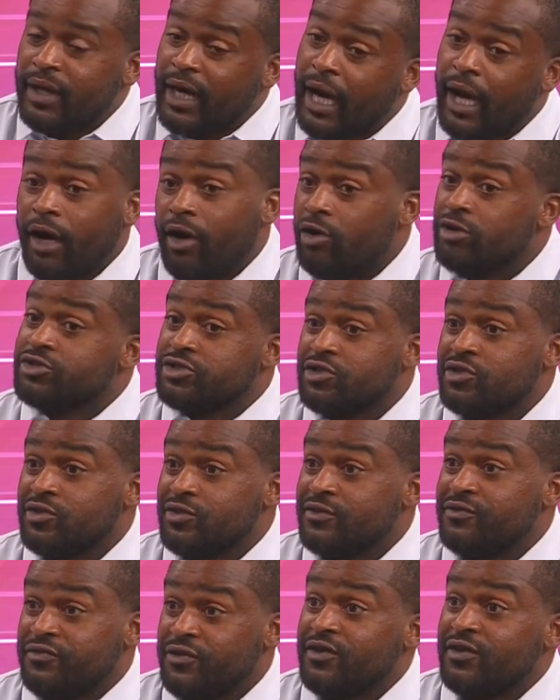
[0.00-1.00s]
but I
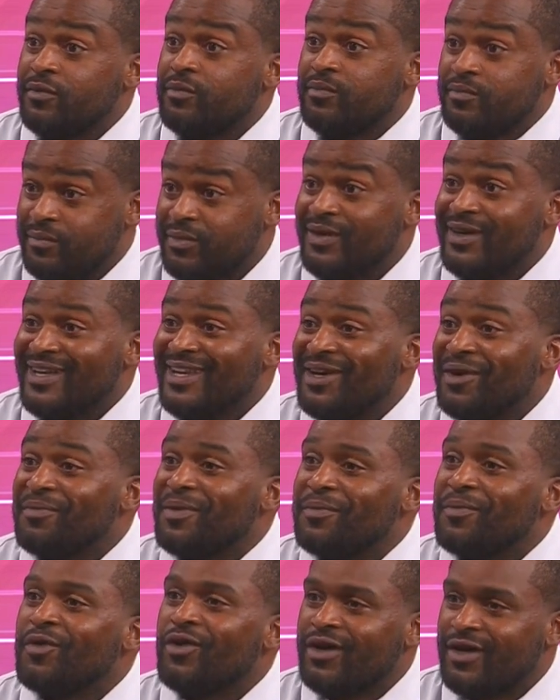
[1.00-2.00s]
also feel a little
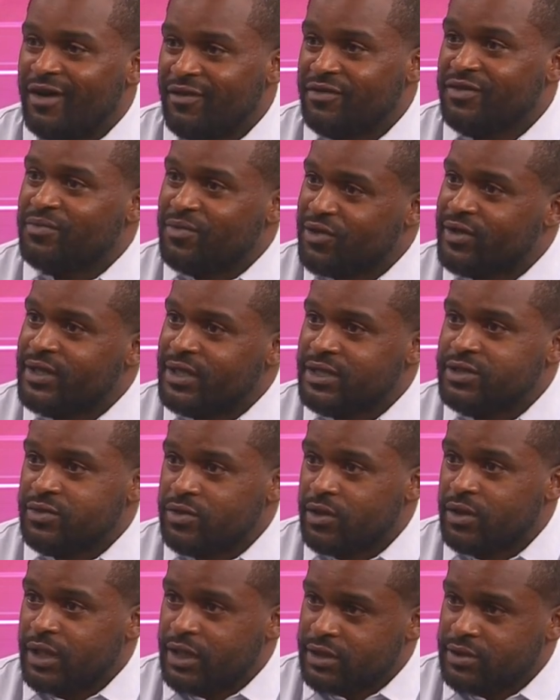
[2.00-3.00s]
bit more comfortable in this
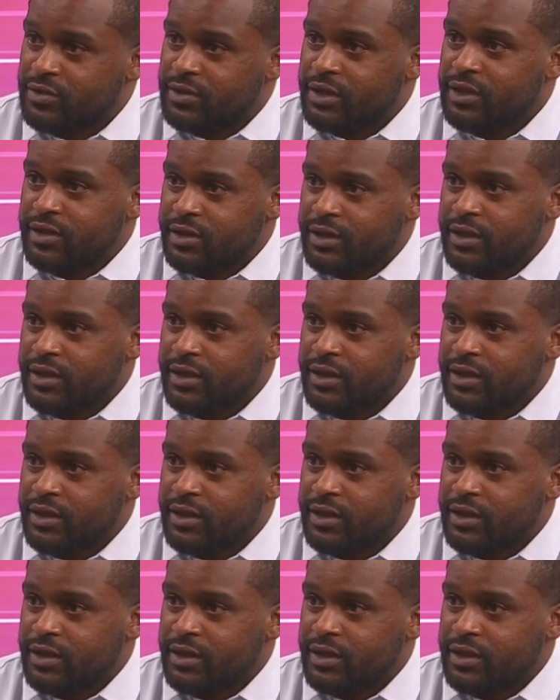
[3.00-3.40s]
role as well.